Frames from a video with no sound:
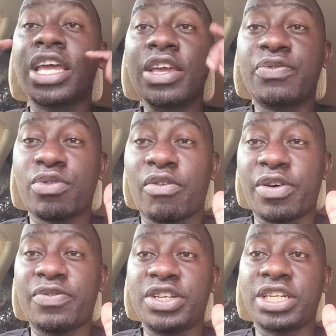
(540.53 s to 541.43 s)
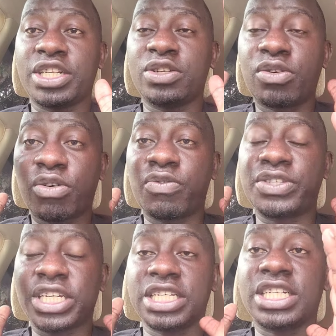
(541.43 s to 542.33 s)
If you have a vision of
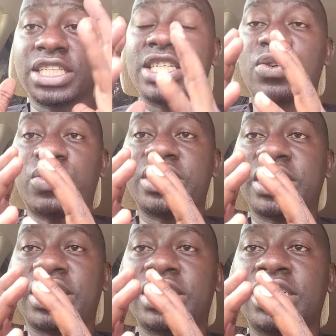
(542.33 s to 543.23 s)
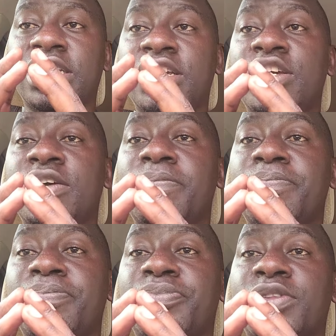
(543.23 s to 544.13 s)
changing this continent,
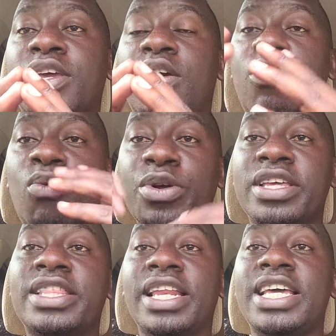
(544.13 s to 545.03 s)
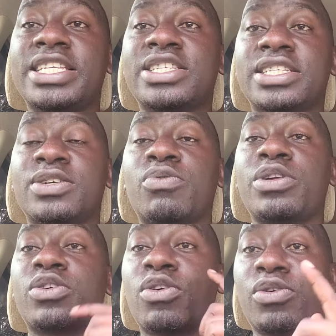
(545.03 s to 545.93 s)
we the least
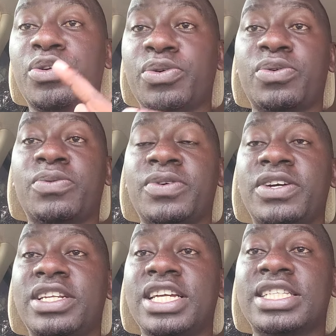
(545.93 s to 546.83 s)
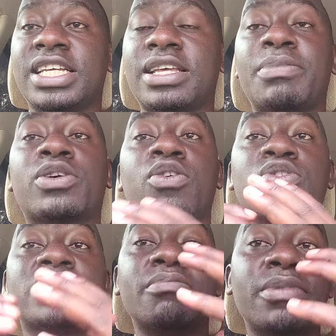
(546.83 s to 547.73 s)
will call you dictator,
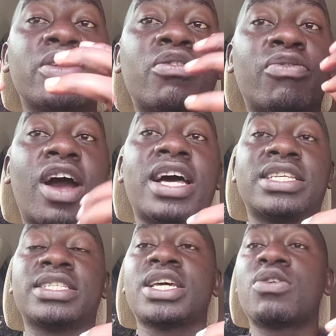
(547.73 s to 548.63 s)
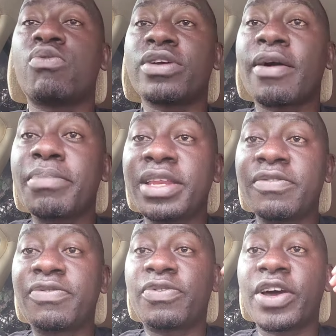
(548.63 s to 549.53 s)
because many of us, we have been
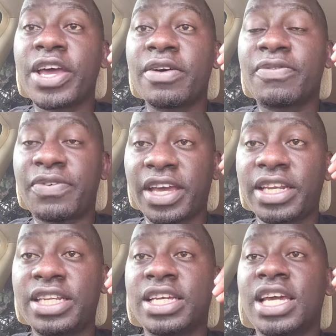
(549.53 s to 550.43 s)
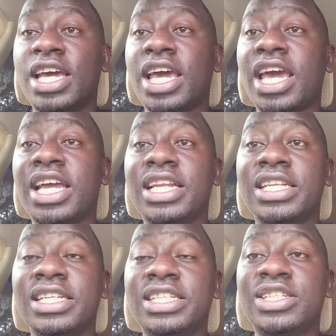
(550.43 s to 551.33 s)
fed
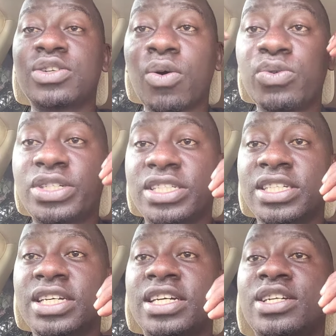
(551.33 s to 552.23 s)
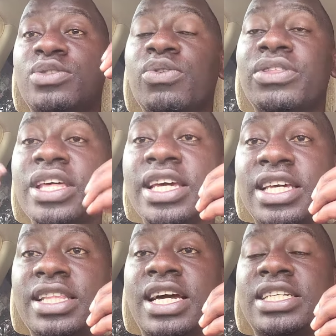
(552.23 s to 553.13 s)
and taught to think
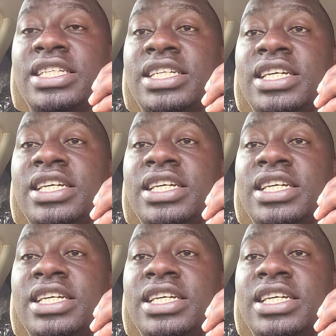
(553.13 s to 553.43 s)
that